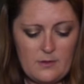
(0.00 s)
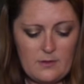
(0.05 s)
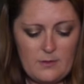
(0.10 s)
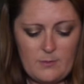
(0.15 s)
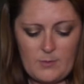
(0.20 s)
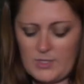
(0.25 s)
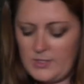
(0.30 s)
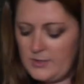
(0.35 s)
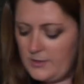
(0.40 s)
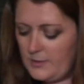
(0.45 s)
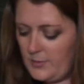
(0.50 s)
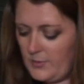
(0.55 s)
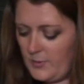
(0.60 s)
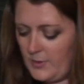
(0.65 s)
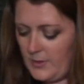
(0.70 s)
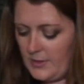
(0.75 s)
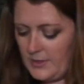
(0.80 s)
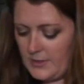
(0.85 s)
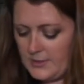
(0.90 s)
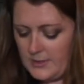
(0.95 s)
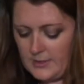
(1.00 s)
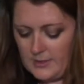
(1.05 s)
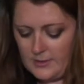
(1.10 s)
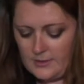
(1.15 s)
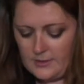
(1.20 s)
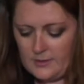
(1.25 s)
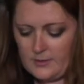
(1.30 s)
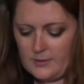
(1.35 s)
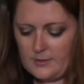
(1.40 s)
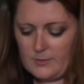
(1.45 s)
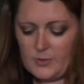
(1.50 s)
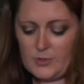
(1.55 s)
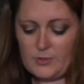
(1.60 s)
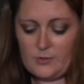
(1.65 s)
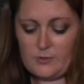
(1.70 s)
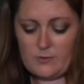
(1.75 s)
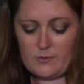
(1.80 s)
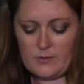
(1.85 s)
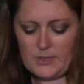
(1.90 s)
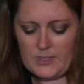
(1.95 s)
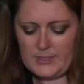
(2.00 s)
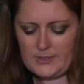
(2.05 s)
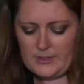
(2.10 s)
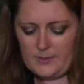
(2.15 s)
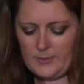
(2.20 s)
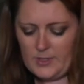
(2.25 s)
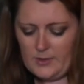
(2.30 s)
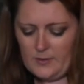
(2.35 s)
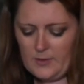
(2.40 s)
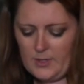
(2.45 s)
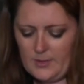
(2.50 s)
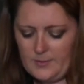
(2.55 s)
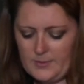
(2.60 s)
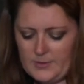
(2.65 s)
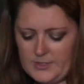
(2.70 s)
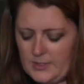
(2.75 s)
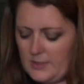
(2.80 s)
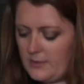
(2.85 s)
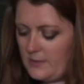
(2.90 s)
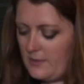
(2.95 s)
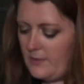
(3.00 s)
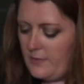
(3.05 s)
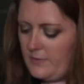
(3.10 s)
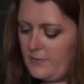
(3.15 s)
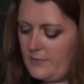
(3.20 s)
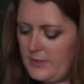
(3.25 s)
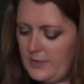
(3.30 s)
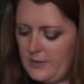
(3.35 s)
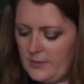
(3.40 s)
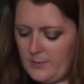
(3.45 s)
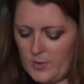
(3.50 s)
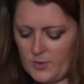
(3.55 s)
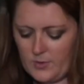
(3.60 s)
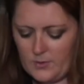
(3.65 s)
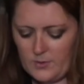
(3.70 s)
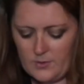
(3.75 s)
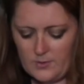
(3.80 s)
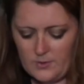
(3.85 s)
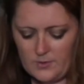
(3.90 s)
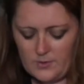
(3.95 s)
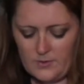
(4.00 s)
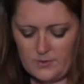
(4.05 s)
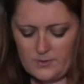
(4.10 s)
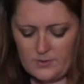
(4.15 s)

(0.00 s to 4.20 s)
My Tupperware container. I'm going to do the rest of my grapes. They didn't all fit in the bowl.